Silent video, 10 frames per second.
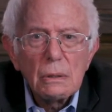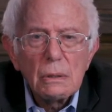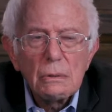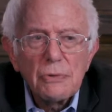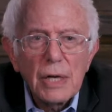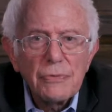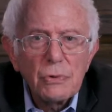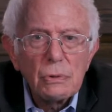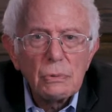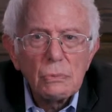the fight
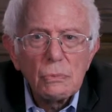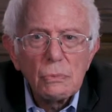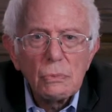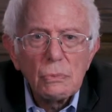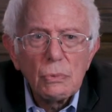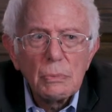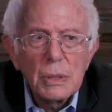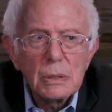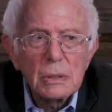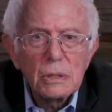for
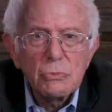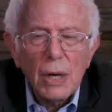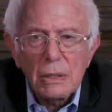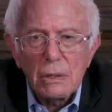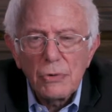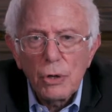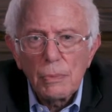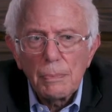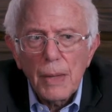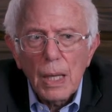women's right to
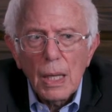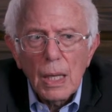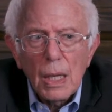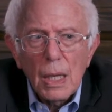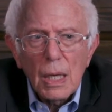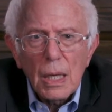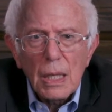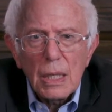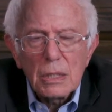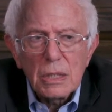vote,
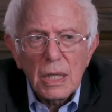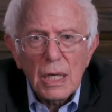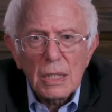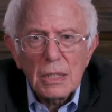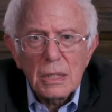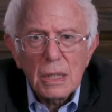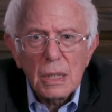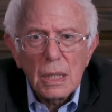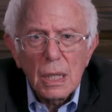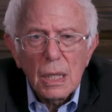is that
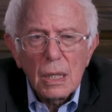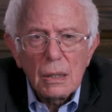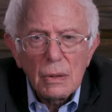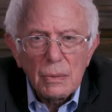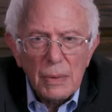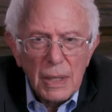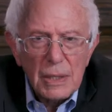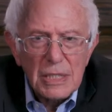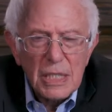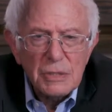
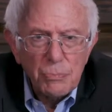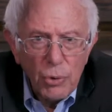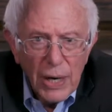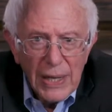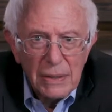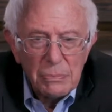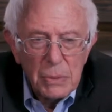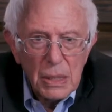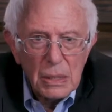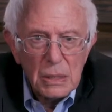in a sense, bread
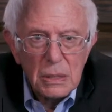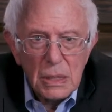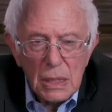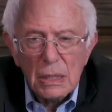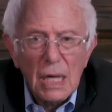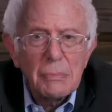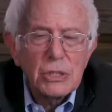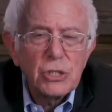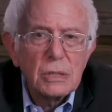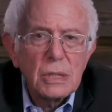means
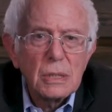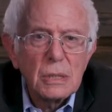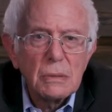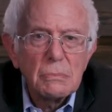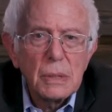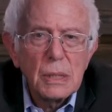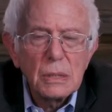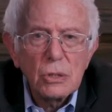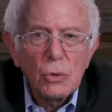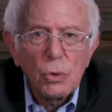economic justice. It
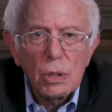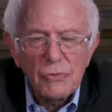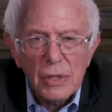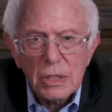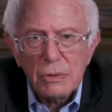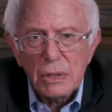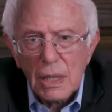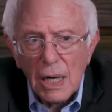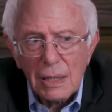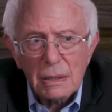means all of us are
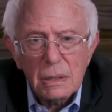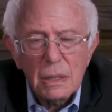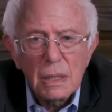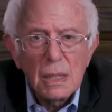entitled